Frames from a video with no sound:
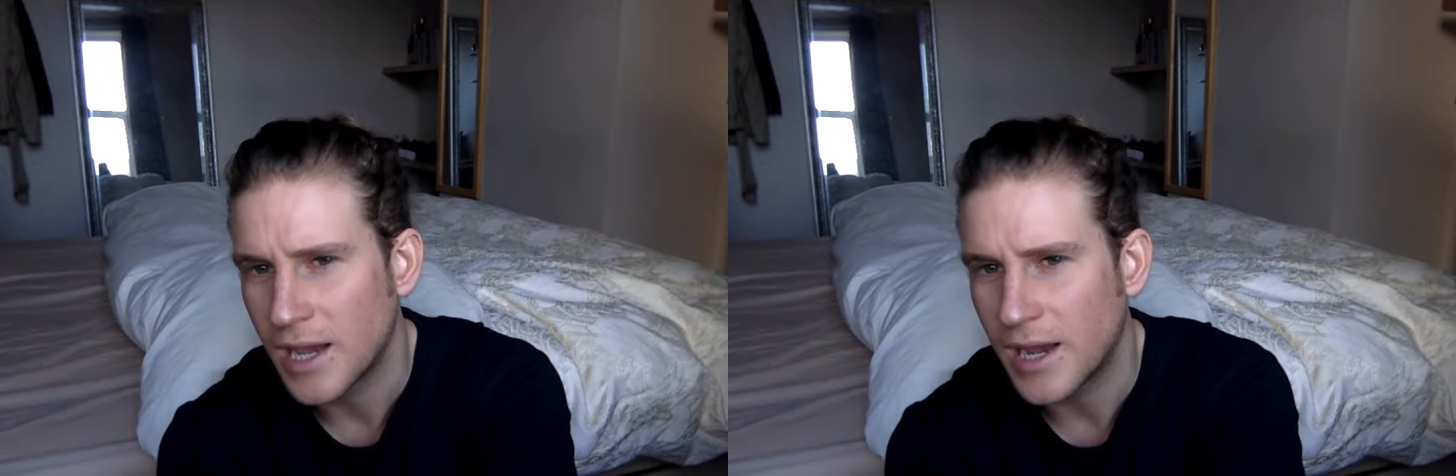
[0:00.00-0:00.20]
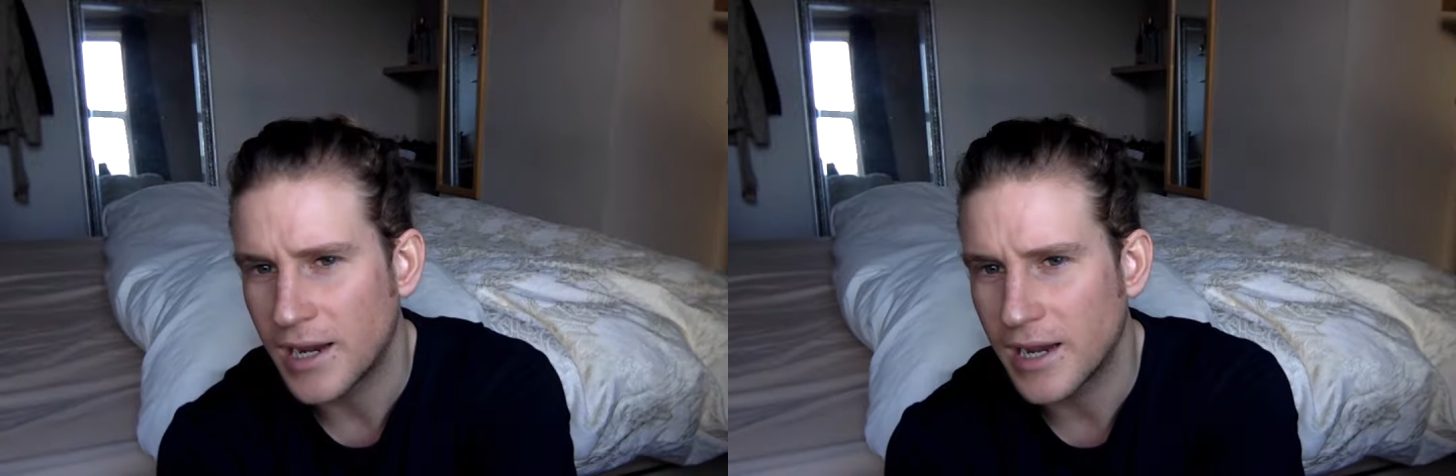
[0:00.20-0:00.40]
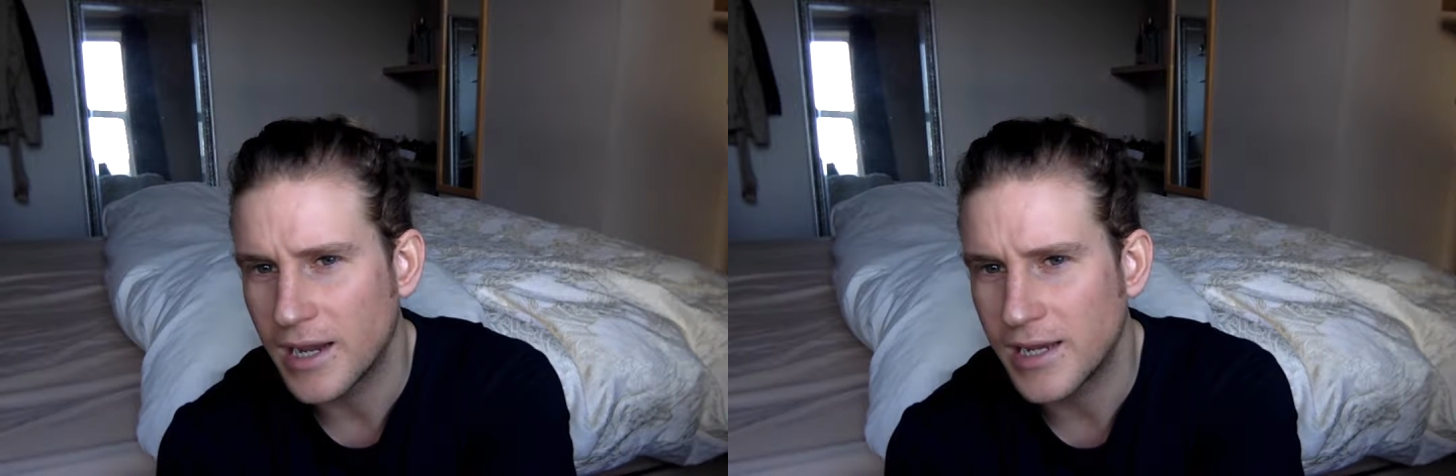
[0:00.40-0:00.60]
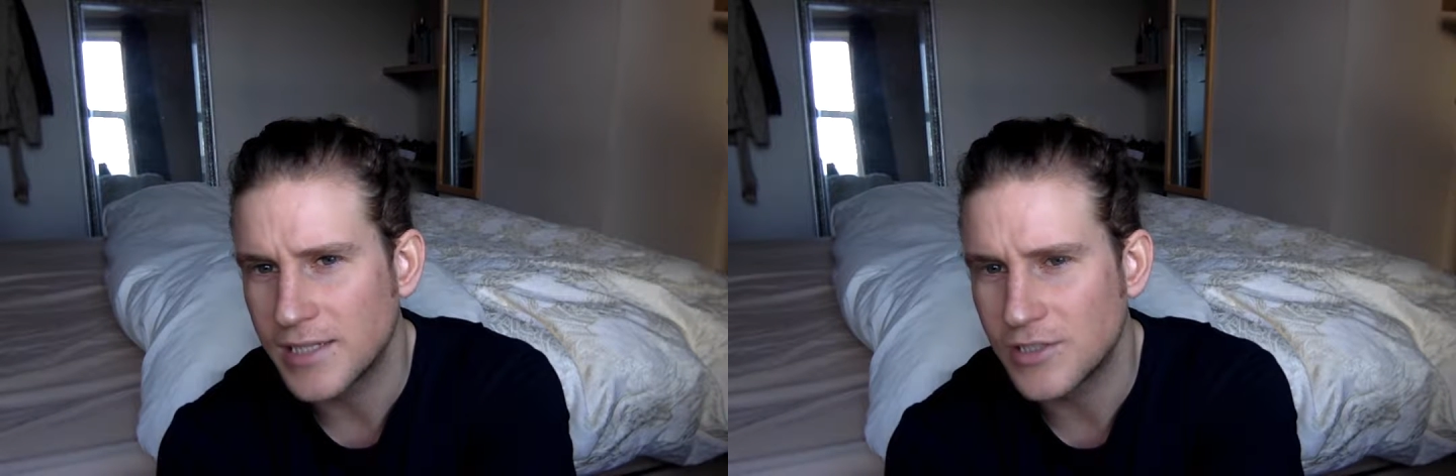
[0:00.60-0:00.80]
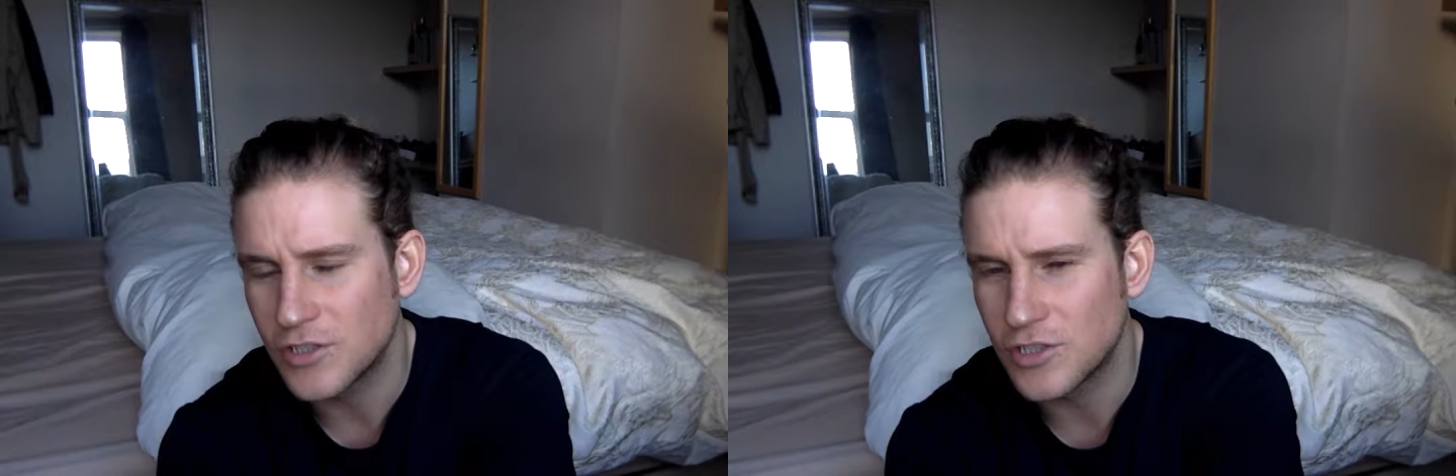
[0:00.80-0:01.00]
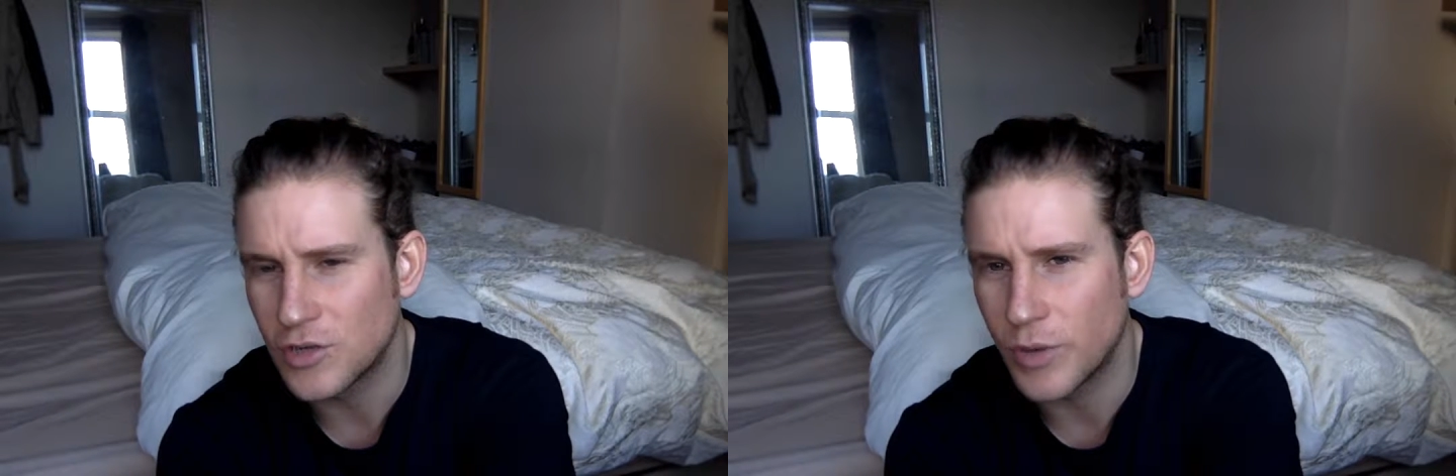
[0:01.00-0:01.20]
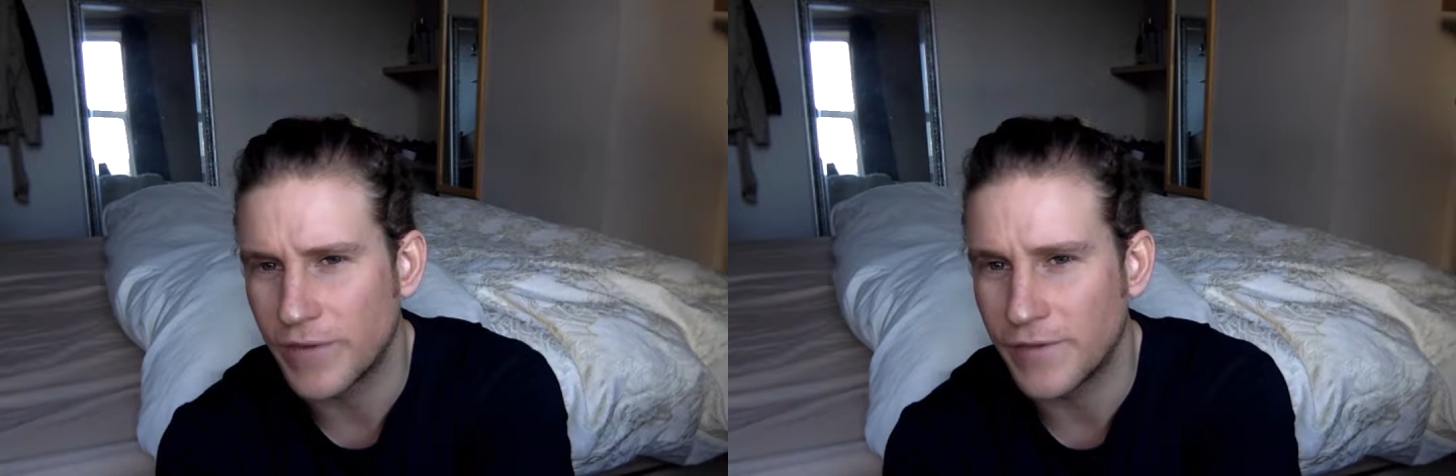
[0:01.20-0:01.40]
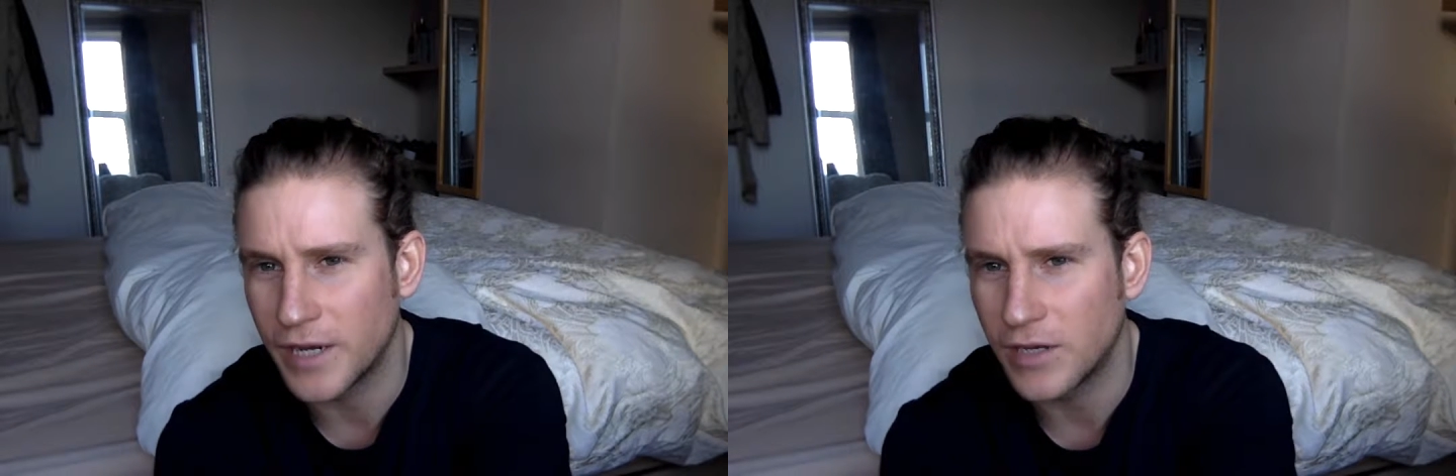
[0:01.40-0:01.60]
Hi guys, just a
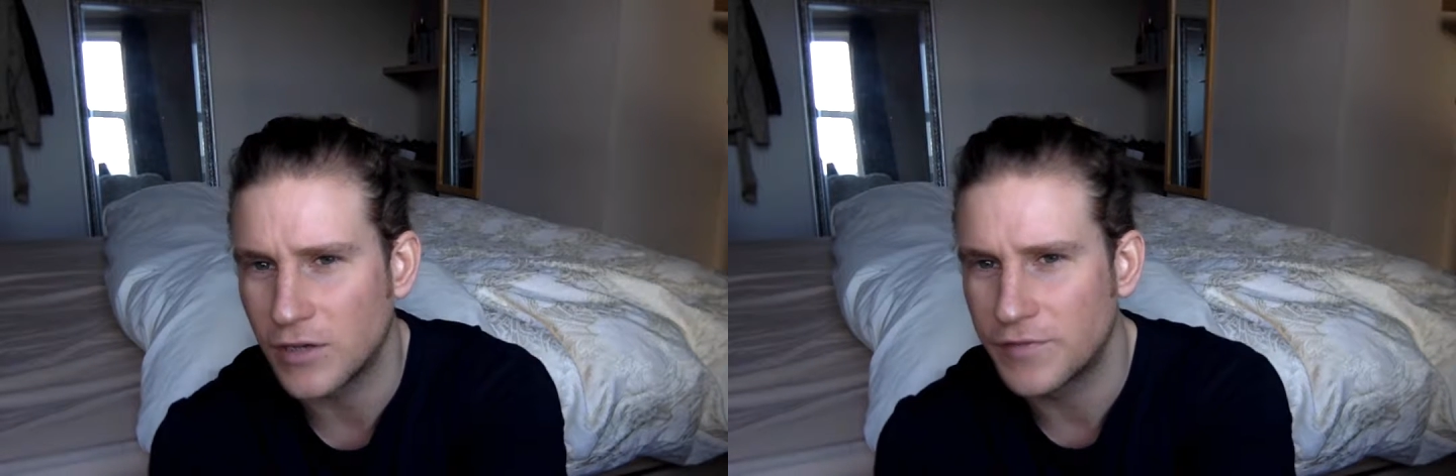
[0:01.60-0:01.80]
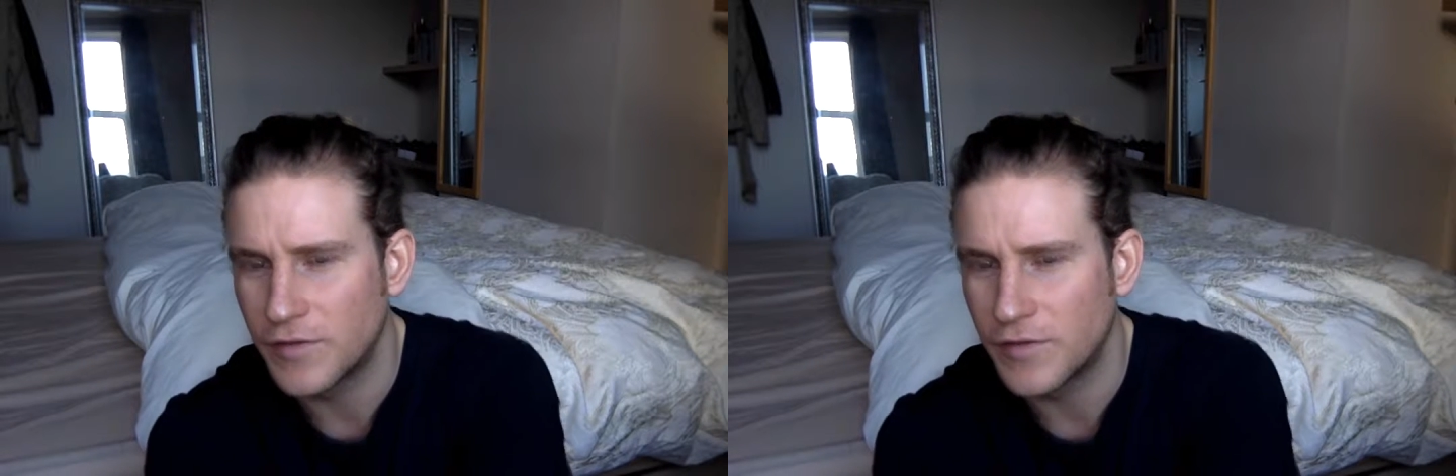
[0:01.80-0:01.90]
quick video